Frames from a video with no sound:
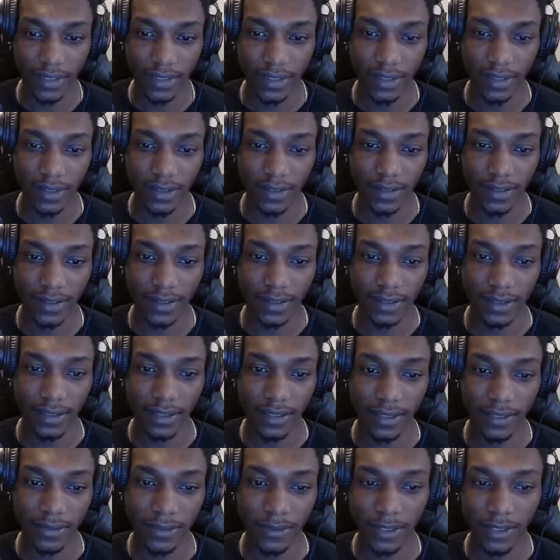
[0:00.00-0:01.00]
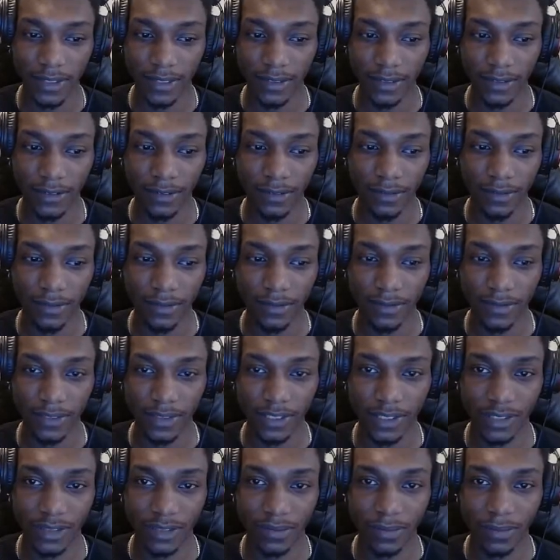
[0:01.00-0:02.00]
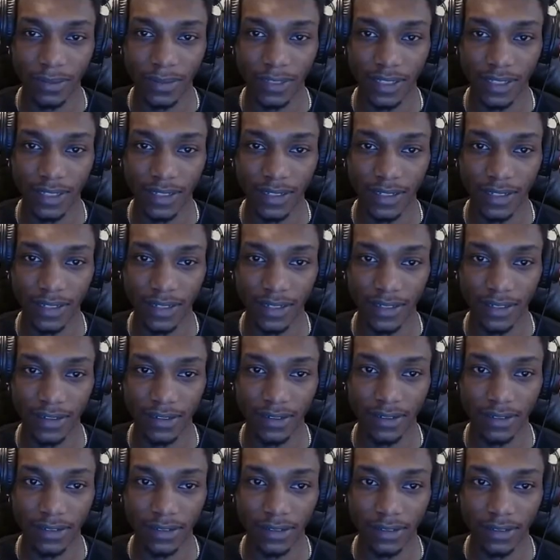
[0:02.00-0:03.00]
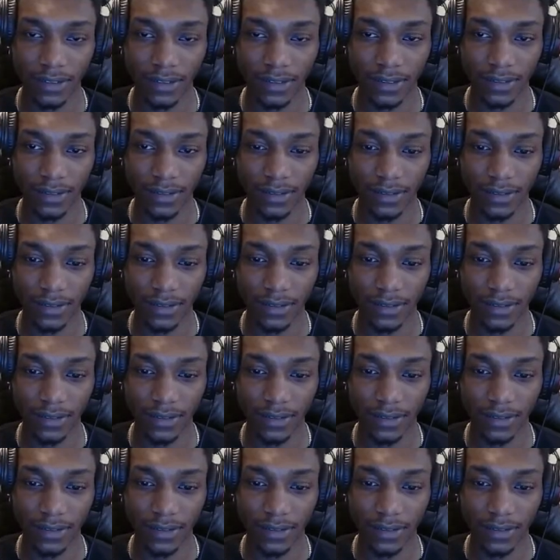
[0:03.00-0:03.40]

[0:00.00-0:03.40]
Yeah, I think we go just play a high card.